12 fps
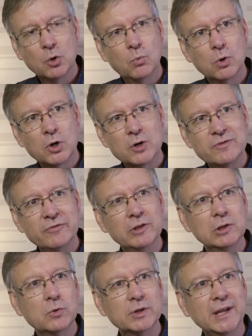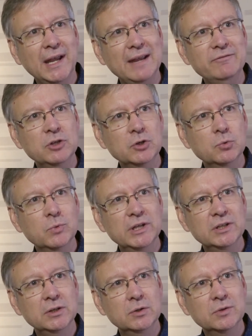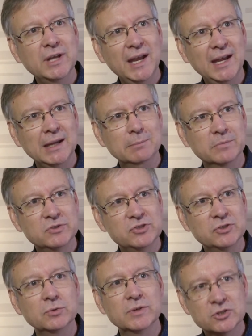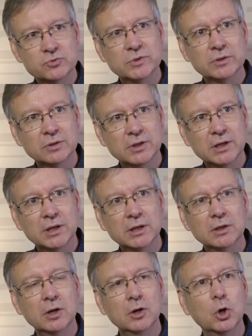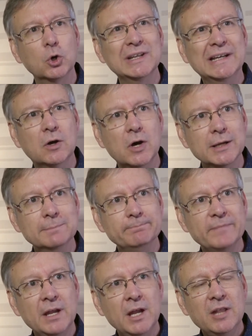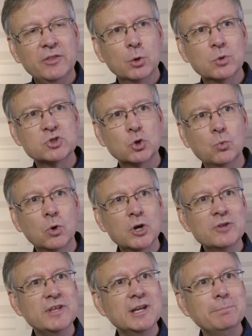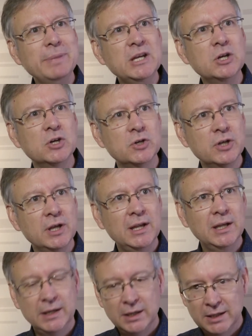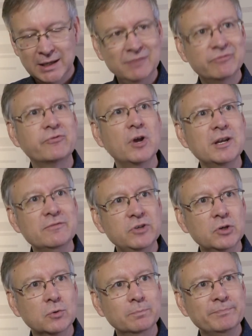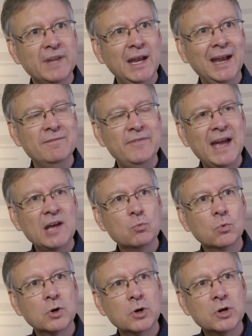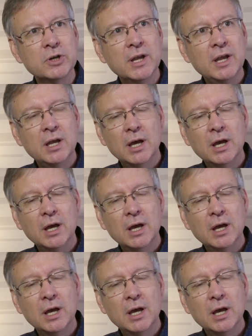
a word that the Lord gave you when you came to Israel early on. There was a word that appeared in front of you, and that word